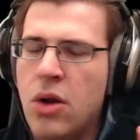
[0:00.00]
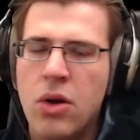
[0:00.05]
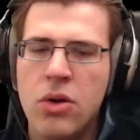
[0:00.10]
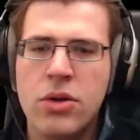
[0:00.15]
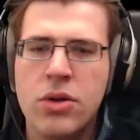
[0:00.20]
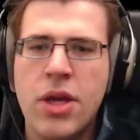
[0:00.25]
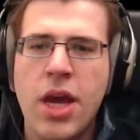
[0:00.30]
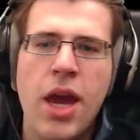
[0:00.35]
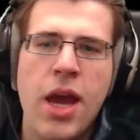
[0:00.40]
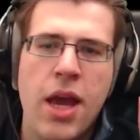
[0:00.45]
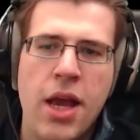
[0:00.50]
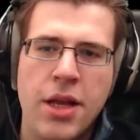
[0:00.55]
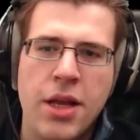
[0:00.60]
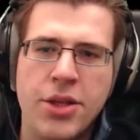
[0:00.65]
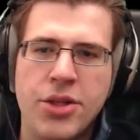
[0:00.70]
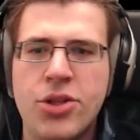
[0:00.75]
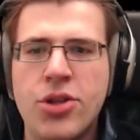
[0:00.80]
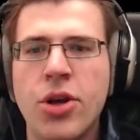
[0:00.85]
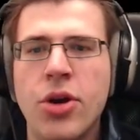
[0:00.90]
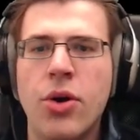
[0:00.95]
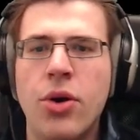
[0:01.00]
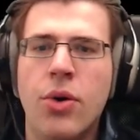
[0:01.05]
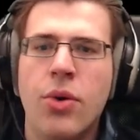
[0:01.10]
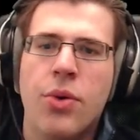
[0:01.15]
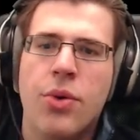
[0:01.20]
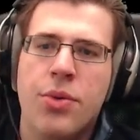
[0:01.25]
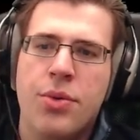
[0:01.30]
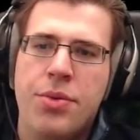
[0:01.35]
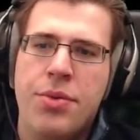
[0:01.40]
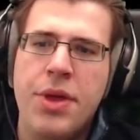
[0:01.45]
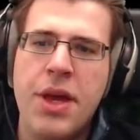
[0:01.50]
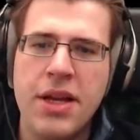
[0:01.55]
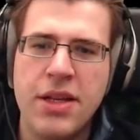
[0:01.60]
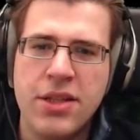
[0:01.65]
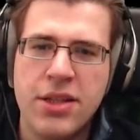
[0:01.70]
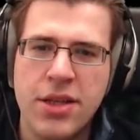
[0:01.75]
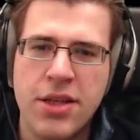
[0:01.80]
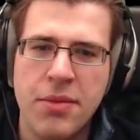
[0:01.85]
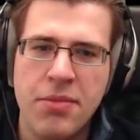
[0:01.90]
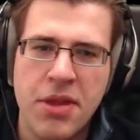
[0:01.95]
Okay, so
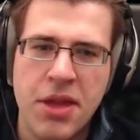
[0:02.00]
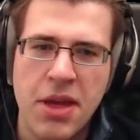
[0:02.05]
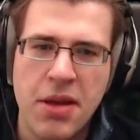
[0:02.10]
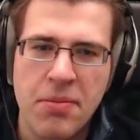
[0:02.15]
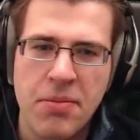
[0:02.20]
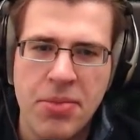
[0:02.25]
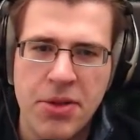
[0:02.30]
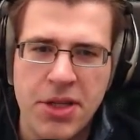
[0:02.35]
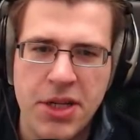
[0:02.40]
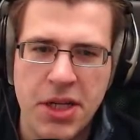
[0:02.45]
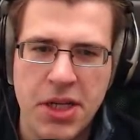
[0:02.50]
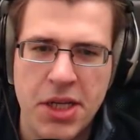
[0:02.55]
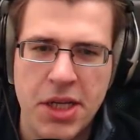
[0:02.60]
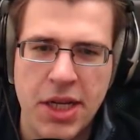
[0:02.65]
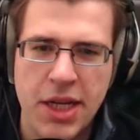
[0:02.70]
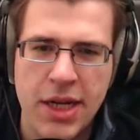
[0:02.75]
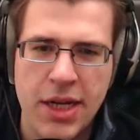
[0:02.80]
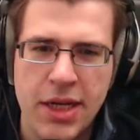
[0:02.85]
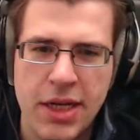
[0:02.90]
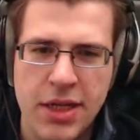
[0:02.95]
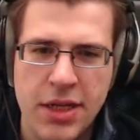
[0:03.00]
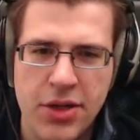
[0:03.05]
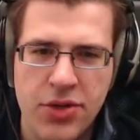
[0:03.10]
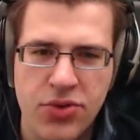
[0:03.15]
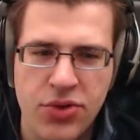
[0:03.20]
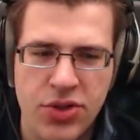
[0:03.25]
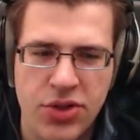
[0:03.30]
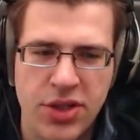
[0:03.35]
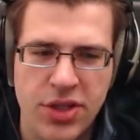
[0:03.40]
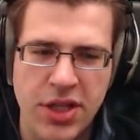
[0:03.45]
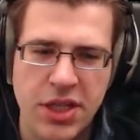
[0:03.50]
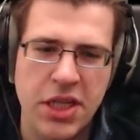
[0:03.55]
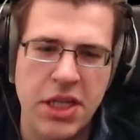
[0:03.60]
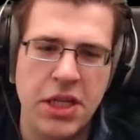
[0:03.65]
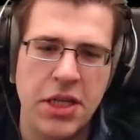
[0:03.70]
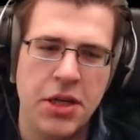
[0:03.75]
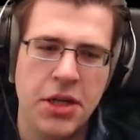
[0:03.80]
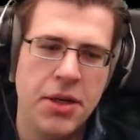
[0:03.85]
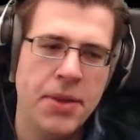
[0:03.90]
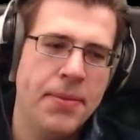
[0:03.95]
there's something particularly interesting
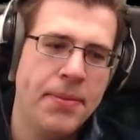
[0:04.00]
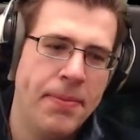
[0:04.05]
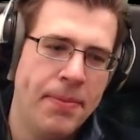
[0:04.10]
here.